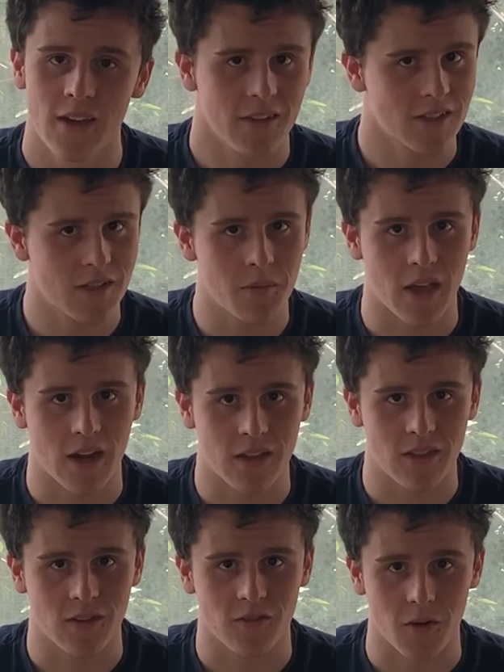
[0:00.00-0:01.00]
This can be
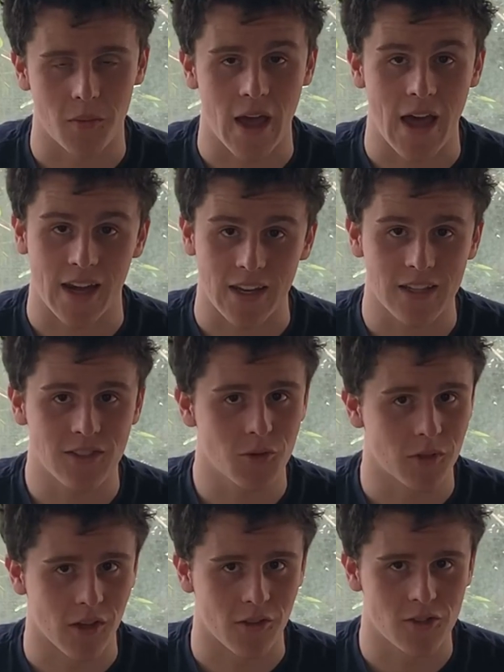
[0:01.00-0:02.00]
anything from adding it
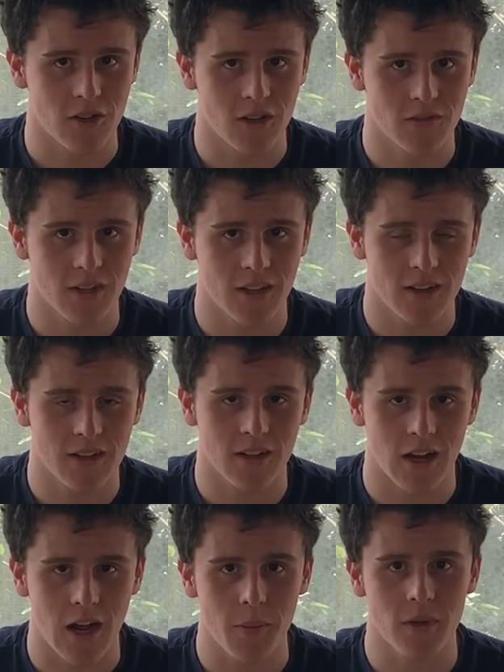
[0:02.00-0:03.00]
to another chunk of data,
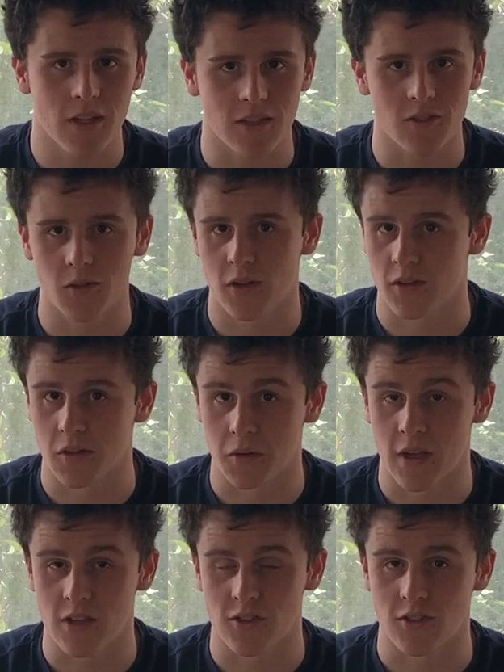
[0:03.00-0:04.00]
copying it to another
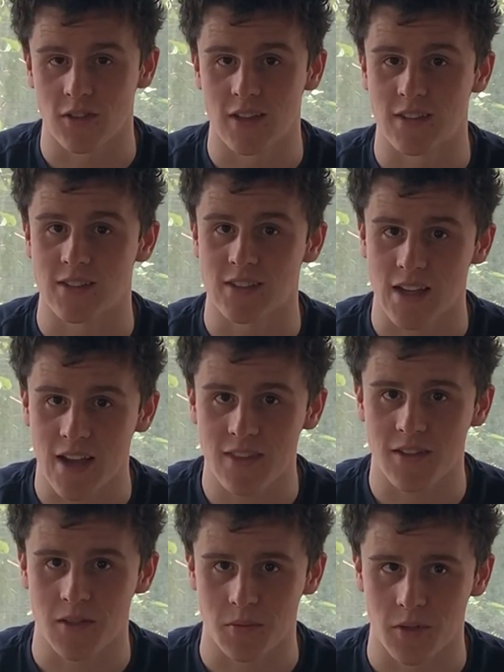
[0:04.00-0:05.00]
location inside
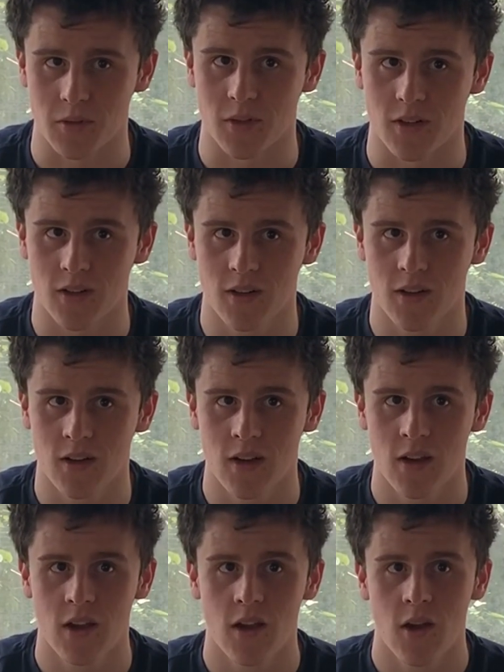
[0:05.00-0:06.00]
the computer,
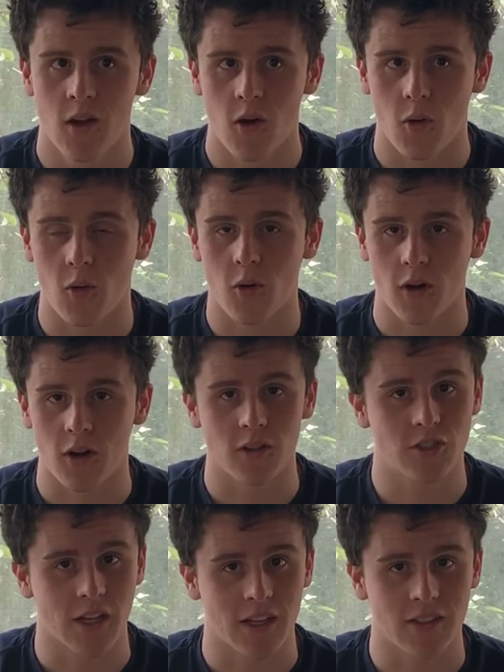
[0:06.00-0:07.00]
or
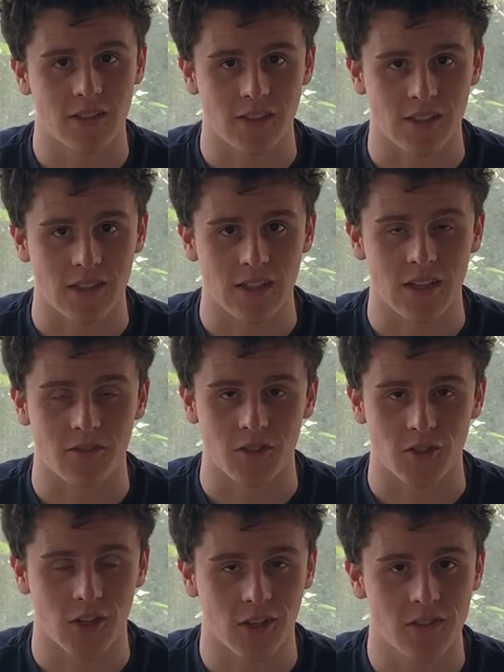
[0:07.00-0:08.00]
checking to see if the
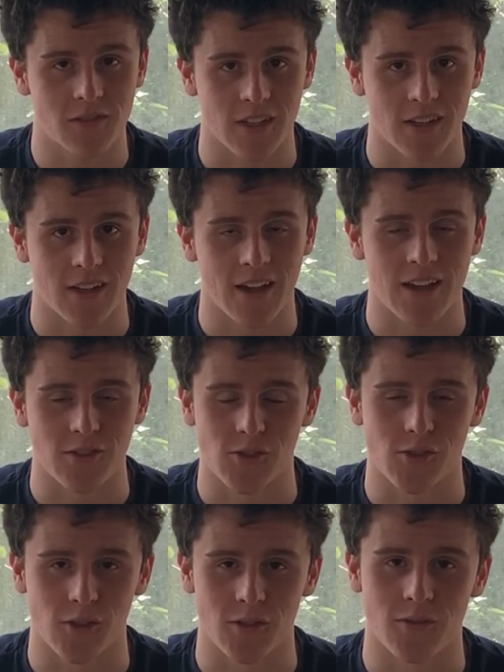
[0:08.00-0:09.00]
chunk of data has a
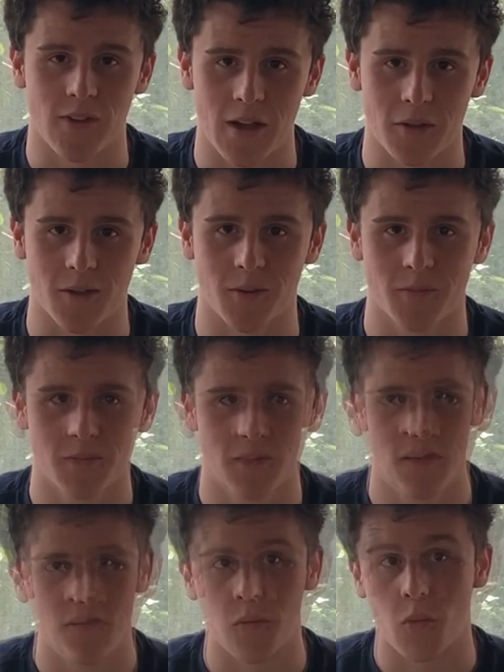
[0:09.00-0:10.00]
certain value.
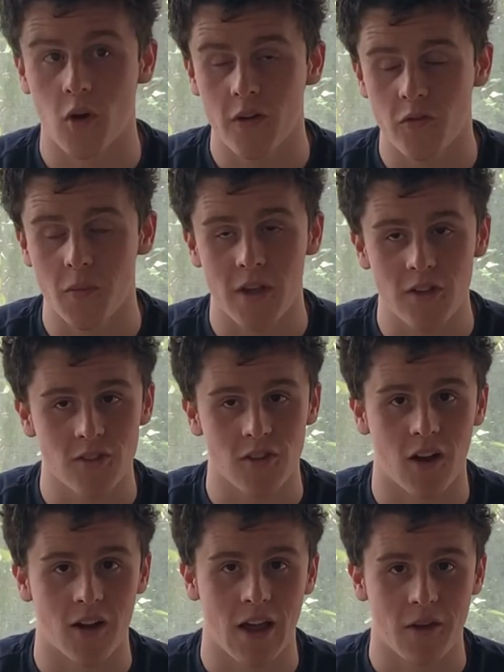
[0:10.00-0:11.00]
For more information
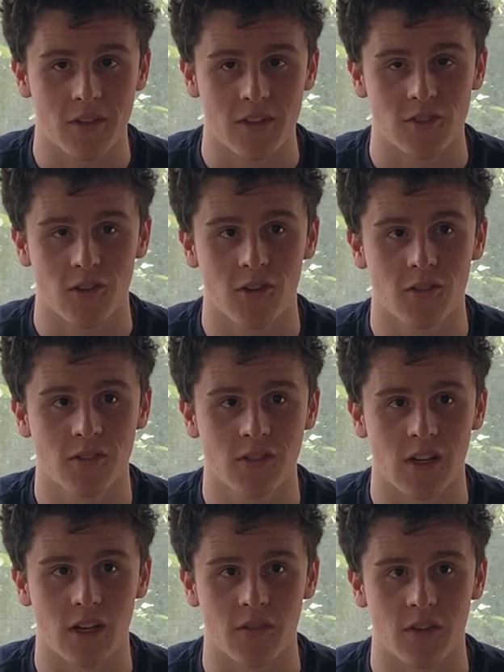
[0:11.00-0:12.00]
on how the
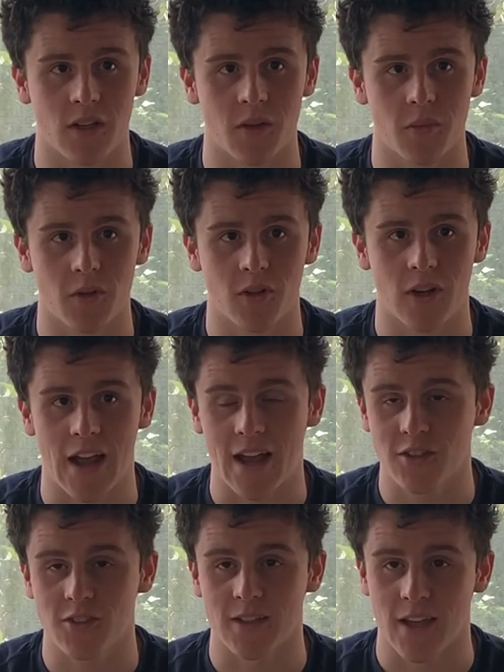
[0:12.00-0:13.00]
internals of a computer
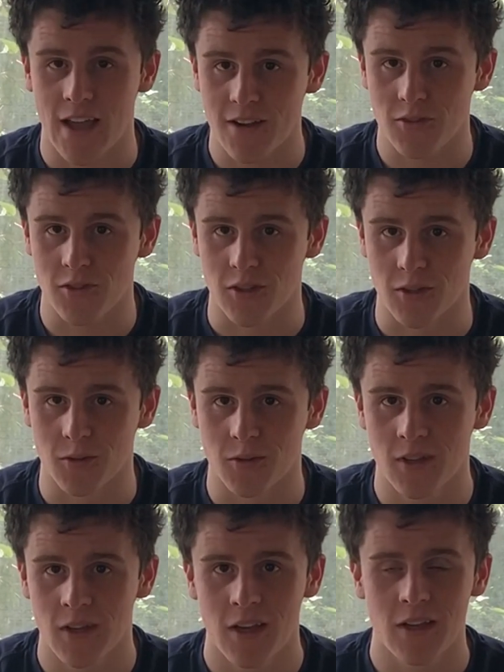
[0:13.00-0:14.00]
actually execute,
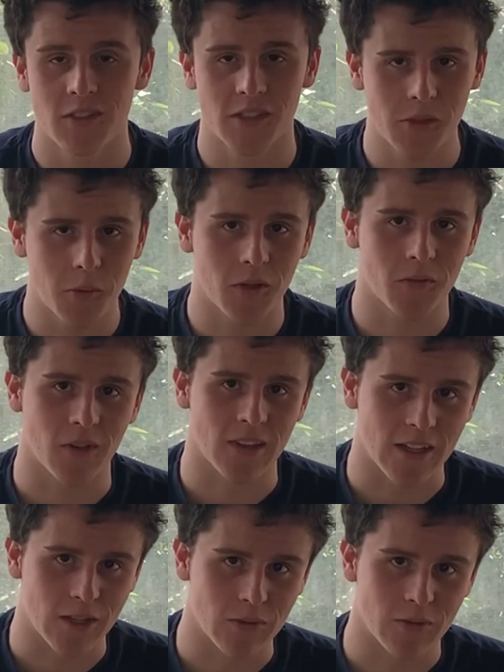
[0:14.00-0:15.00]
see one of our
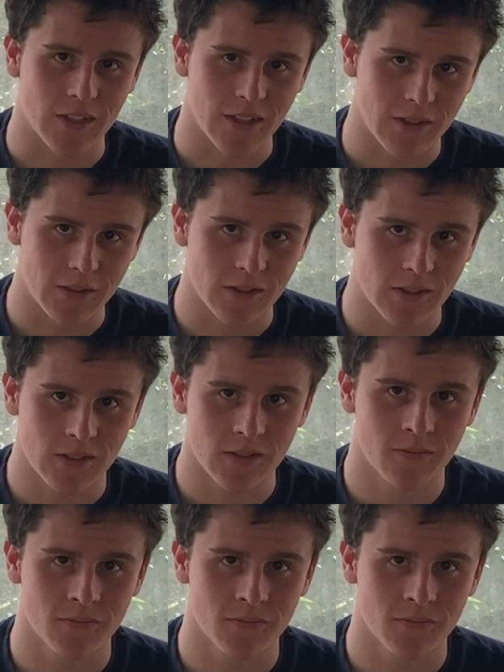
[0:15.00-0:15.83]
later videos.